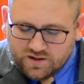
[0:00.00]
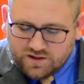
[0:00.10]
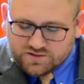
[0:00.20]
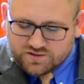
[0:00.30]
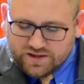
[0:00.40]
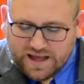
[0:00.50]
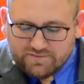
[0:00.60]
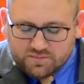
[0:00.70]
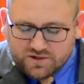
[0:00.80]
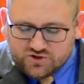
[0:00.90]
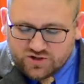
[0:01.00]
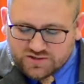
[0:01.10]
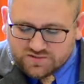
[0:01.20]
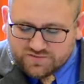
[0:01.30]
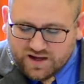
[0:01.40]
so that having been
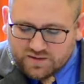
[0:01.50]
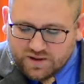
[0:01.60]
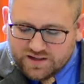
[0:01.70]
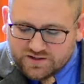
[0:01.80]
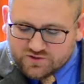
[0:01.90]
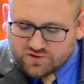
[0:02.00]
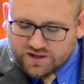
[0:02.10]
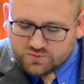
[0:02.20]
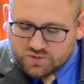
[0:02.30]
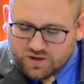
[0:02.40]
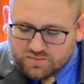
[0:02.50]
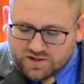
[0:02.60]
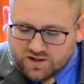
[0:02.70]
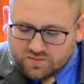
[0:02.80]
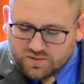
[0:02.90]
justified by his grace, we might
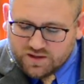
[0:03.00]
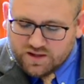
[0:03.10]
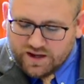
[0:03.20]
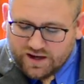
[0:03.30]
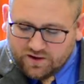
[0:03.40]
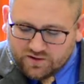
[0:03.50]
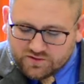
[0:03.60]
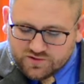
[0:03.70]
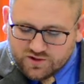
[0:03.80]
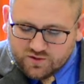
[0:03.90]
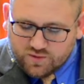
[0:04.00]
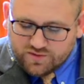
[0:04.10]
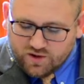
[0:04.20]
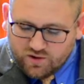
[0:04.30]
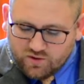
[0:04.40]
become heirs with
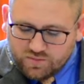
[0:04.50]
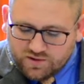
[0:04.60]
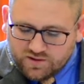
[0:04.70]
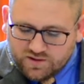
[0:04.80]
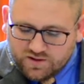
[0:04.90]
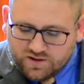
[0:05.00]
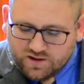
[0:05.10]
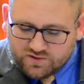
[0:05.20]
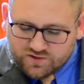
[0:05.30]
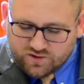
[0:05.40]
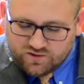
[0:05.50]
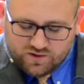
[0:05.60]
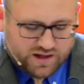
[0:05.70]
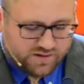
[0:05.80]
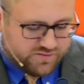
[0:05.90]
the hope of eternal
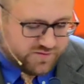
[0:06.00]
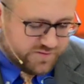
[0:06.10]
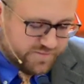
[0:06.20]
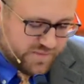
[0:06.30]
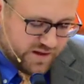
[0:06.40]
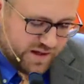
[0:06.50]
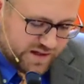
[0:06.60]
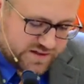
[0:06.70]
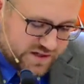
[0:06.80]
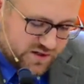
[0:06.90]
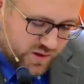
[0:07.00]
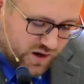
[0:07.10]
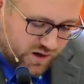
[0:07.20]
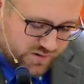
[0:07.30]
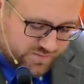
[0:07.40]
life. And continuing
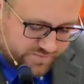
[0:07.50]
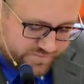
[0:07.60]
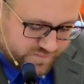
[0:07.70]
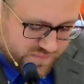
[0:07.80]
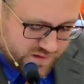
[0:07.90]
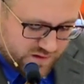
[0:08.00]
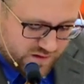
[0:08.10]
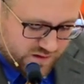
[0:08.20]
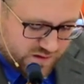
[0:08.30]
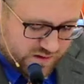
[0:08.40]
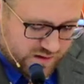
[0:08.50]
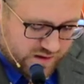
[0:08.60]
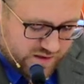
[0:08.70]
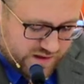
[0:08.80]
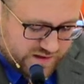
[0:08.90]
on,
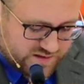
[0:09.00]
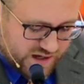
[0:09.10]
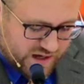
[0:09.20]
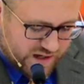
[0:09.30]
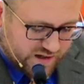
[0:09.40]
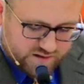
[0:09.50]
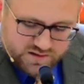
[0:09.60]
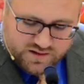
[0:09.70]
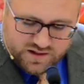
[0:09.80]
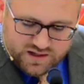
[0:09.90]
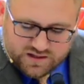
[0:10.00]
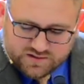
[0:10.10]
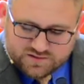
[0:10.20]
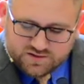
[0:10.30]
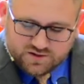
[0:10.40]
this saying
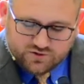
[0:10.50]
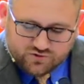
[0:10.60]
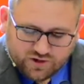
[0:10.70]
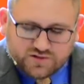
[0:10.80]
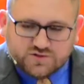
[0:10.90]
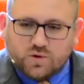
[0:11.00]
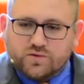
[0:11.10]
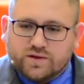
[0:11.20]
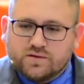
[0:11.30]
is trustworthy.